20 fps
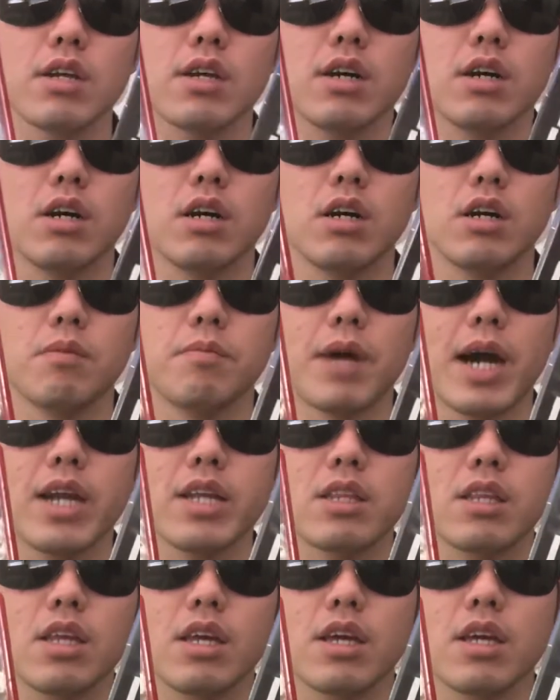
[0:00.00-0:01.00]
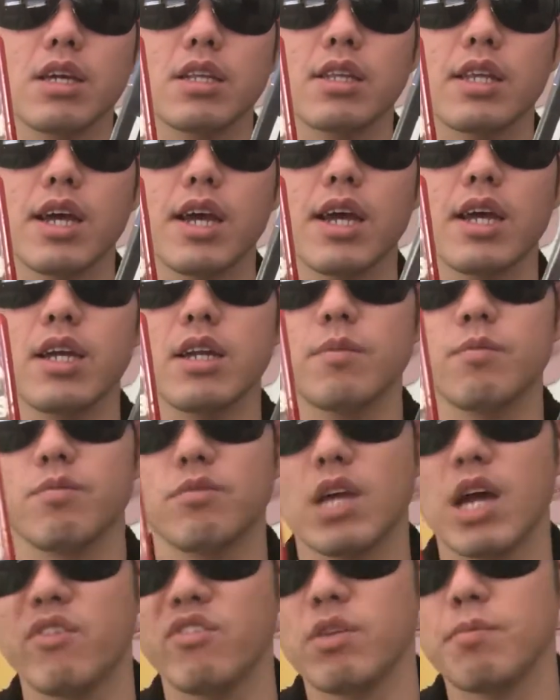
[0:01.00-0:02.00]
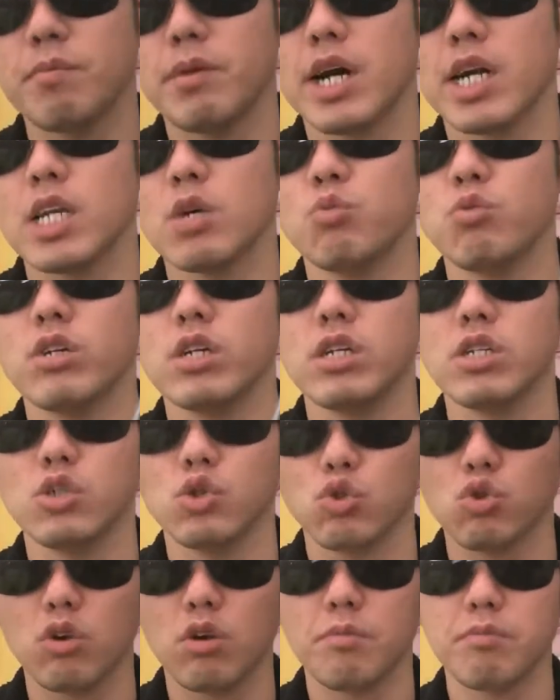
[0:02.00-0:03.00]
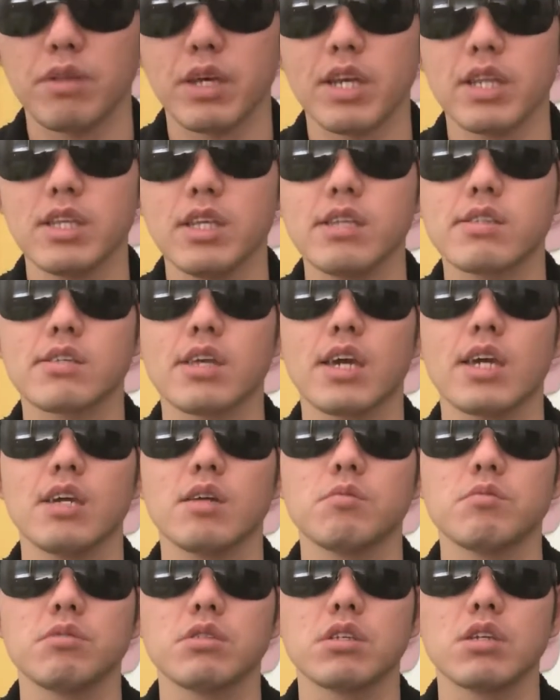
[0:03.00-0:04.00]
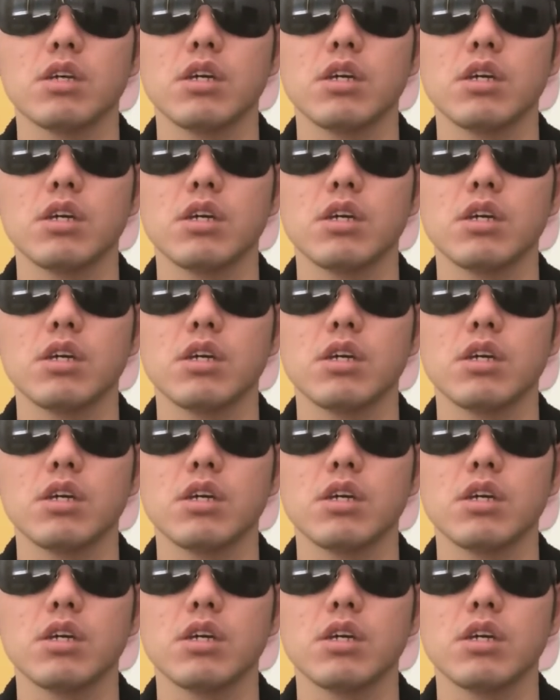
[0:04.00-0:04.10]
I think that everybody would enjoy playing these games,